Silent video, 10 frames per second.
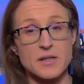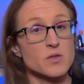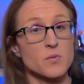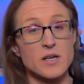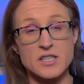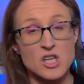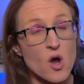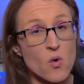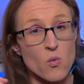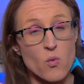but this one is
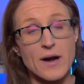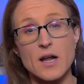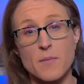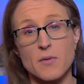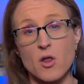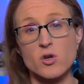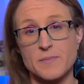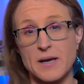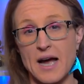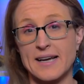right up close
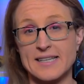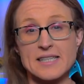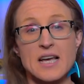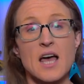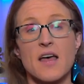behind it.